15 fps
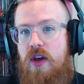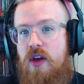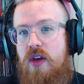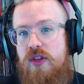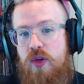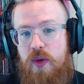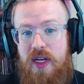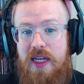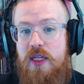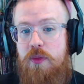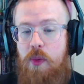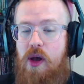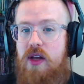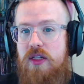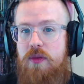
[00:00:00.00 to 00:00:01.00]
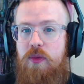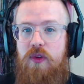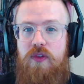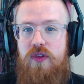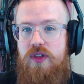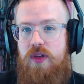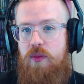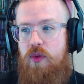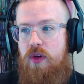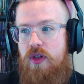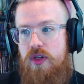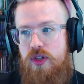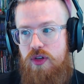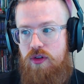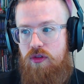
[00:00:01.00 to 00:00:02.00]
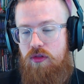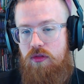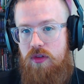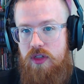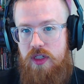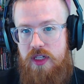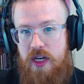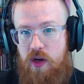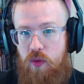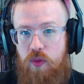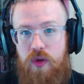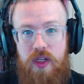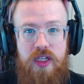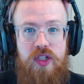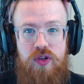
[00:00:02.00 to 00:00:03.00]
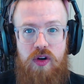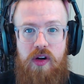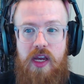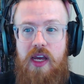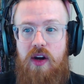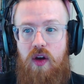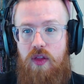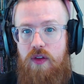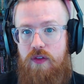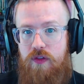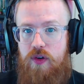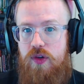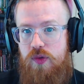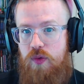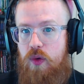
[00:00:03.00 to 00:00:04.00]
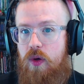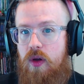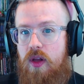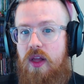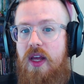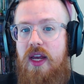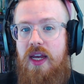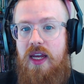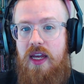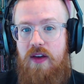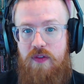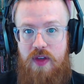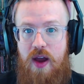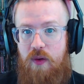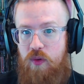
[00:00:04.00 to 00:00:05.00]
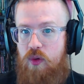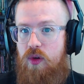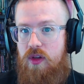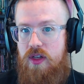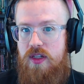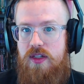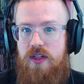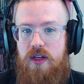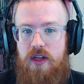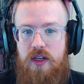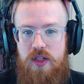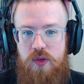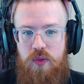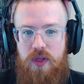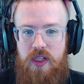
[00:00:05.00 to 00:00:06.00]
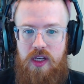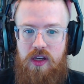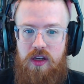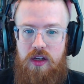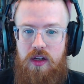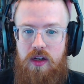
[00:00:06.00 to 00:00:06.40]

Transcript: So it is possible for someone to take a really strong hit on the first roll if that roll is really good.